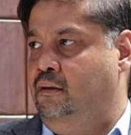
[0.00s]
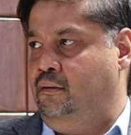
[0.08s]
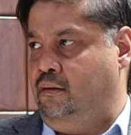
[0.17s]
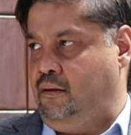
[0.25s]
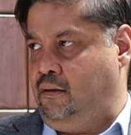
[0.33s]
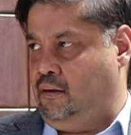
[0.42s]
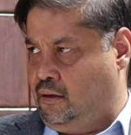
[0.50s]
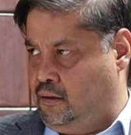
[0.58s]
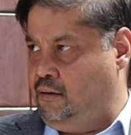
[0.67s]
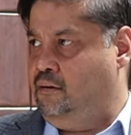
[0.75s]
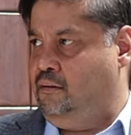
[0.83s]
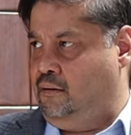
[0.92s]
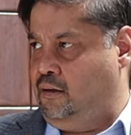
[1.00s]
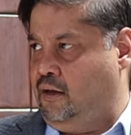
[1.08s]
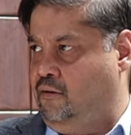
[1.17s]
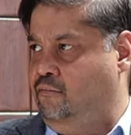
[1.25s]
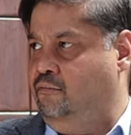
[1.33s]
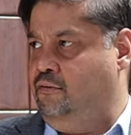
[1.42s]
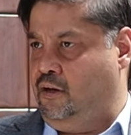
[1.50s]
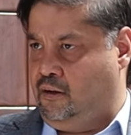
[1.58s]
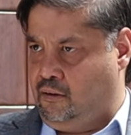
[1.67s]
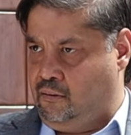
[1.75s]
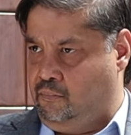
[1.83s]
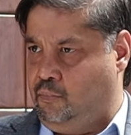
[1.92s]
they are
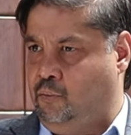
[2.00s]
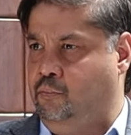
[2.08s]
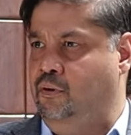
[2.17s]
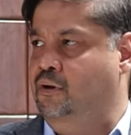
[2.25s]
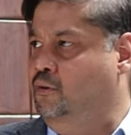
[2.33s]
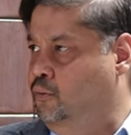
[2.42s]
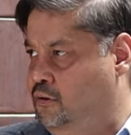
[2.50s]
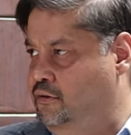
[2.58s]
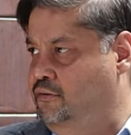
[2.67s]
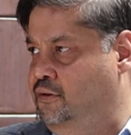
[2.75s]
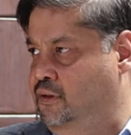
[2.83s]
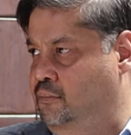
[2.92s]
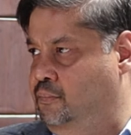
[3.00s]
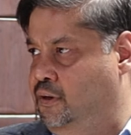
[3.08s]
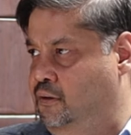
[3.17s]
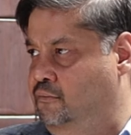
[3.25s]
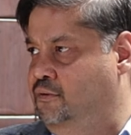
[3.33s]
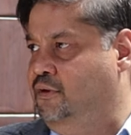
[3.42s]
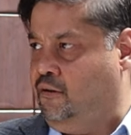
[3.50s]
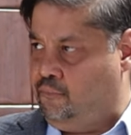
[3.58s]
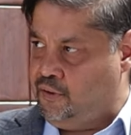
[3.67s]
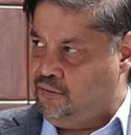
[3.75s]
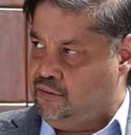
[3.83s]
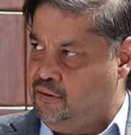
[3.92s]
popular hotels in Nepal, which have
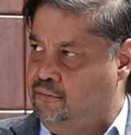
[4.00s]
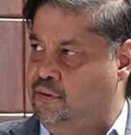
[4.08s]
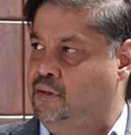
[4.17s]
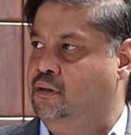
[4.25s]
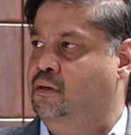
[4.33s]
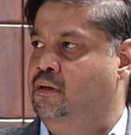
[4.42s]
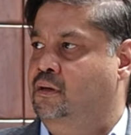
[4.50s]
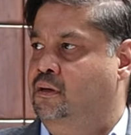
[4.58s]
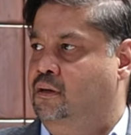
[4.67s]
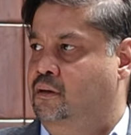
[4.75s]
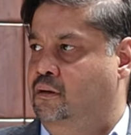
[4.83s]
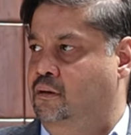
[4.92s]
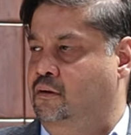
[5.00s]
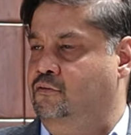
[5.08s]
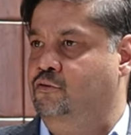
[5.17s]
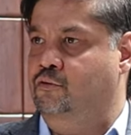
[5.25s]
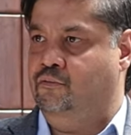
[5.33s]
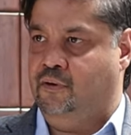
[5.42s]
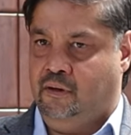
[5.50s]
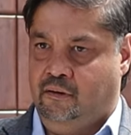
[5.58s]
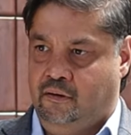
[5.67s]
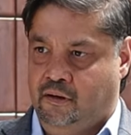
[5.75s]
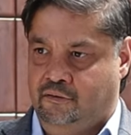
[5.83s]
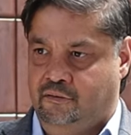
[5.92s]
been serving so
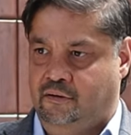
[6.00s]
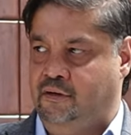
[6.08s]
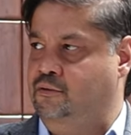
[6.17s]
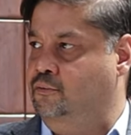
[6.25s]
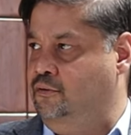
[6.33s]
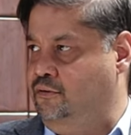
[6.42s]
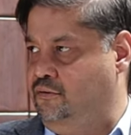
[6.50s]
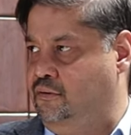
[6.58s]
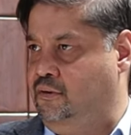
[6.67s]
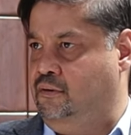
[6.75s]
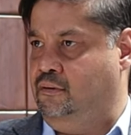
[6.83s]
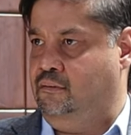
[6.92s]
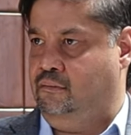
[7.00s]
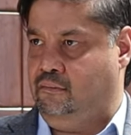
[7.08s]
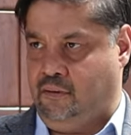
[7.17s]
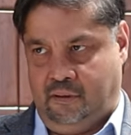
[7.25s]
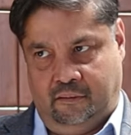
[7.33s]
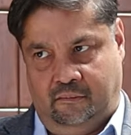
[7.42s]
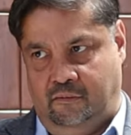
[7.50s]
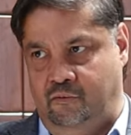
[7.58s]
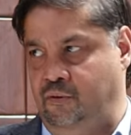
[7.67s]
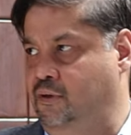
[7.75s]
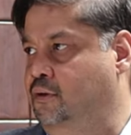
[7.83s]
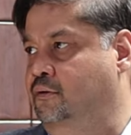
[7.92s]
far luxury tourists and
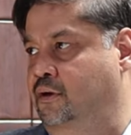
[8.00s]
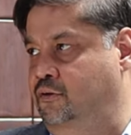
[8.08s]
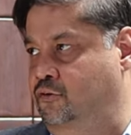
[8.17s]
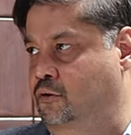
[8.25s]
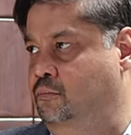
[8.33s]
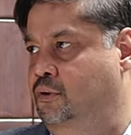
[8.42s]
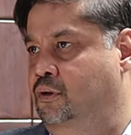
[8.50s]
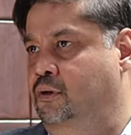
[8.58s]
doing a great job.